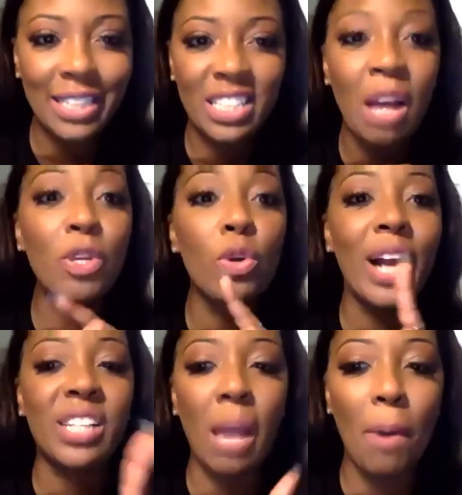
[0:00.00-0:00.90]
Some of you
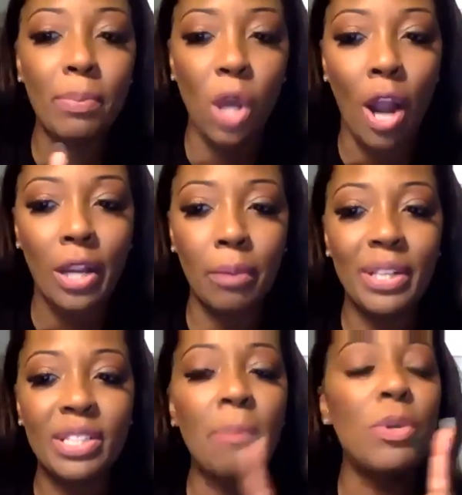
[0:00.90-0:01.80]
guys came home to
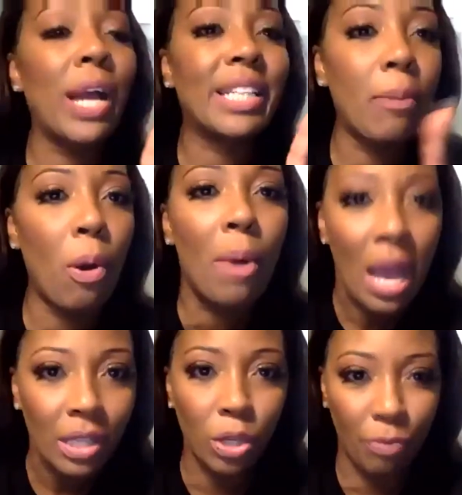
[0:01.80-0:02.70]
arguments. Some of you guys came home
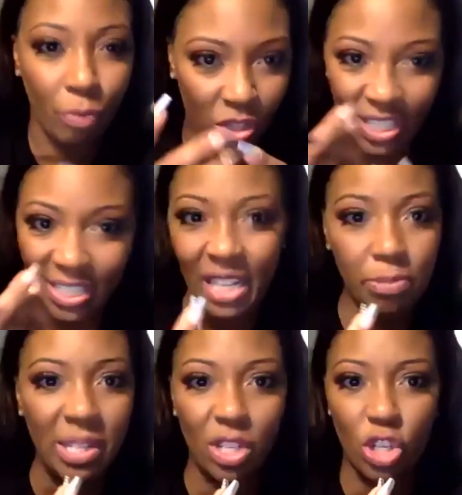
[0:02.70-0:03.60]
to, to
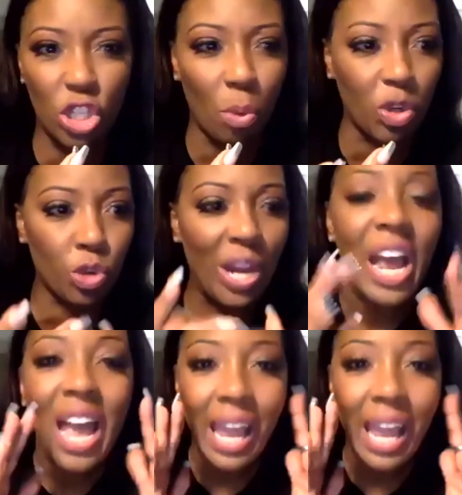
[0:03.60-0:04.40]
text messages that were strange.